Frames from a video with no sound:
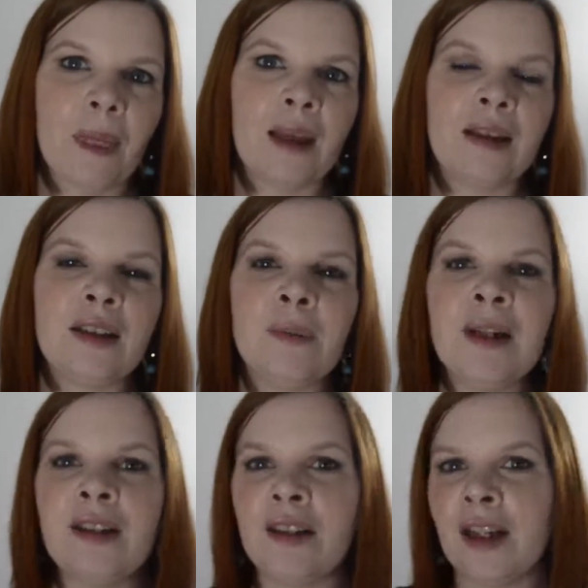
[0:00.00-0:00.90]
And
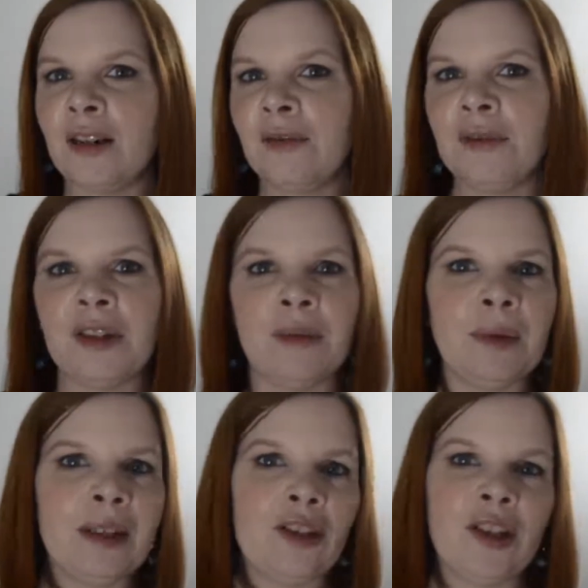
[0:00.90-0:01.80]
spend 10-15
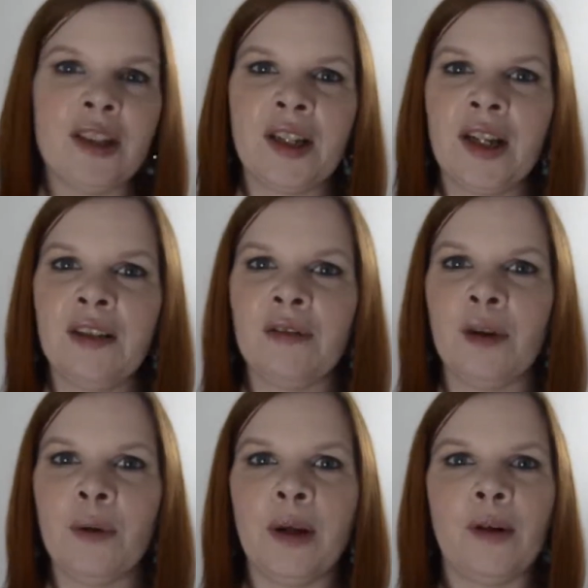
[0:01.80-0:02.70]
minutes just kind of
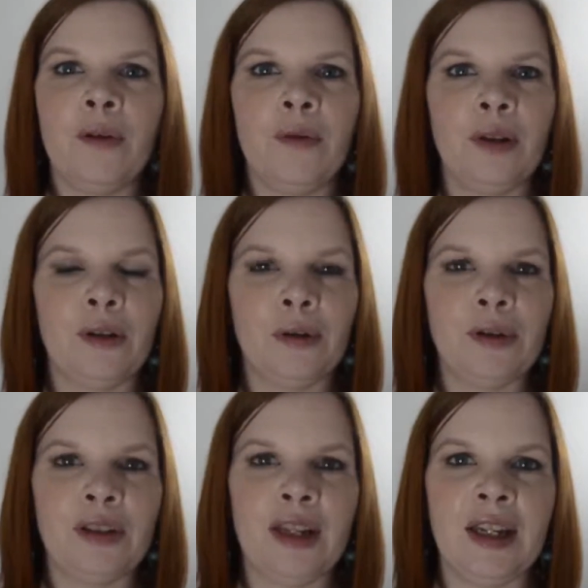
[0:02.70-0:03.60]
going over those
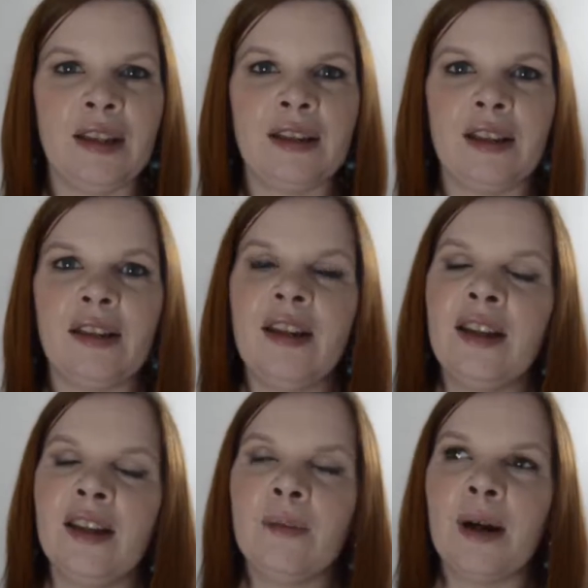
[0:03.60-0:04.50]
things and
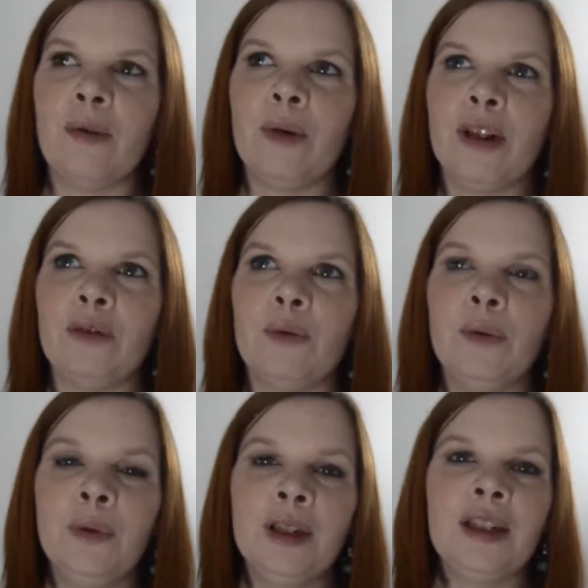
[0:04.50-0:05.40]
thinking about what you'd
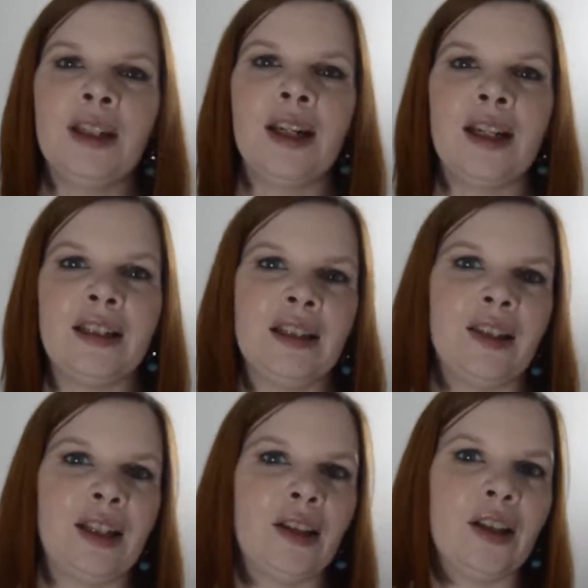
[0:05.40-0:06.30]
really
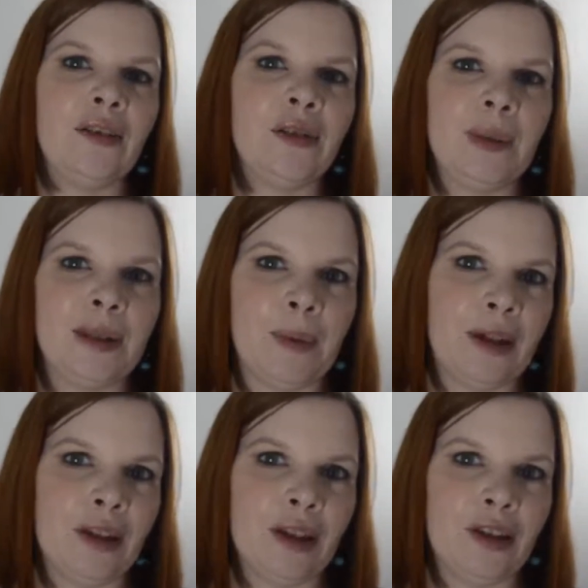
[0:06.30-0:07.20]
ideally love to be
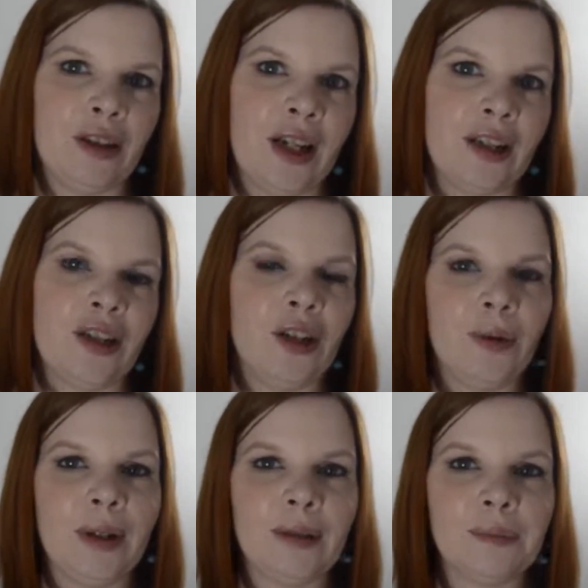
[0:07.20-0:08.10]
spending your days
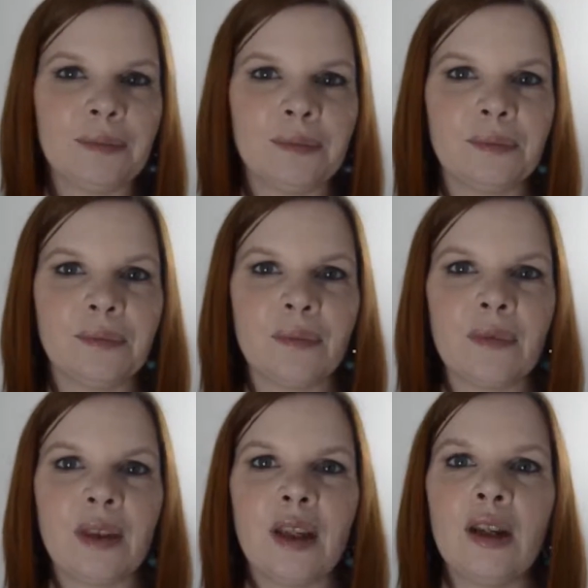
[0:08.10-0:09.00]
doing.
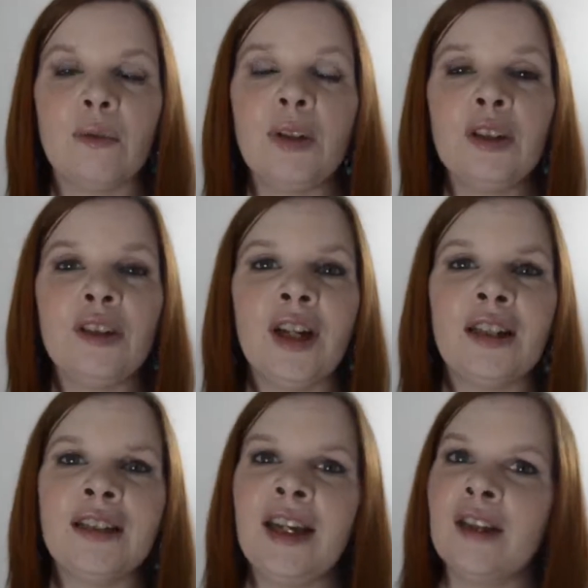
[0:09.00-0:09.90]
When you're
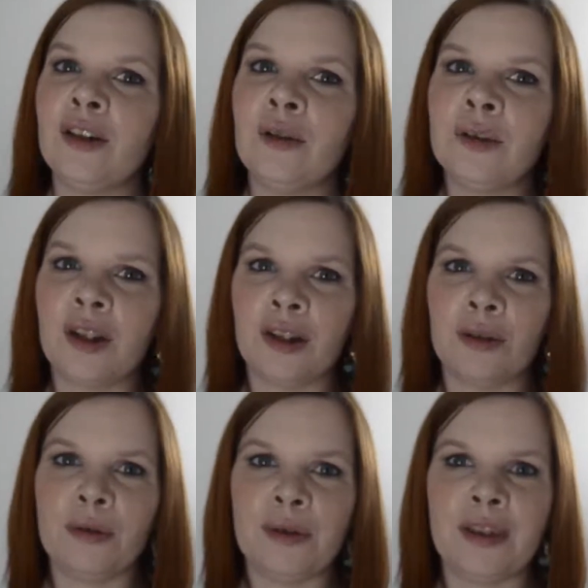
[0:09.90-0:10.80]
done, take notes on
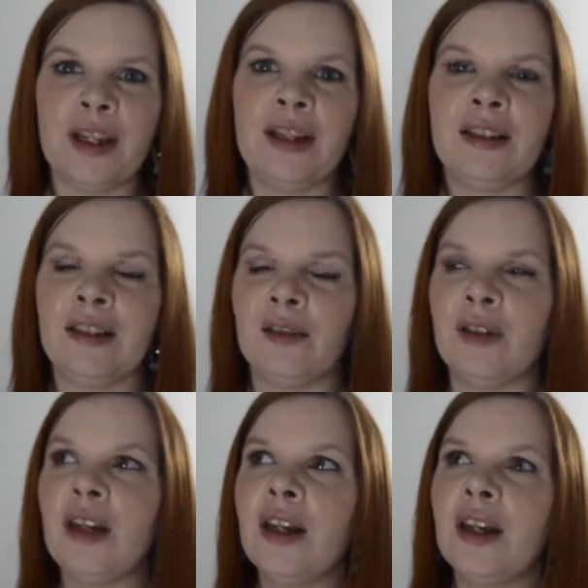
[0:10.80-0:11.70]
those things
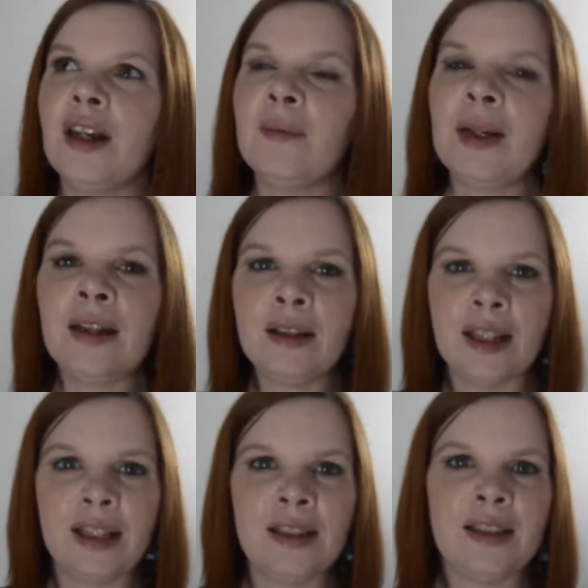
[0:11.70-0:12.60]
and make a
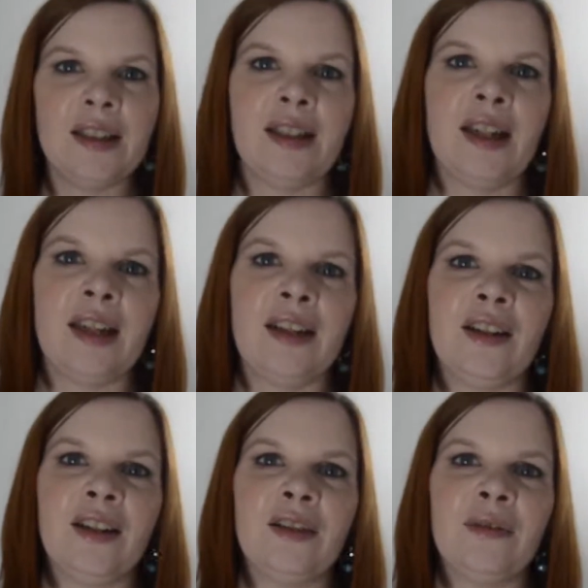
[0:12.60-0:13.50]
list, again,
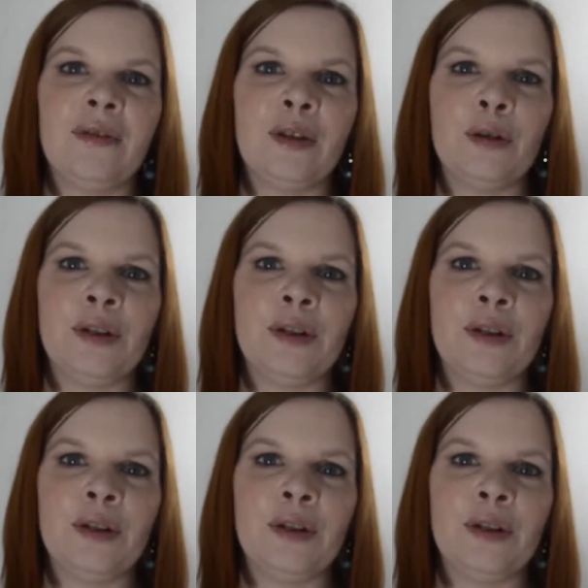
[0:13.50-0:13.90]
of those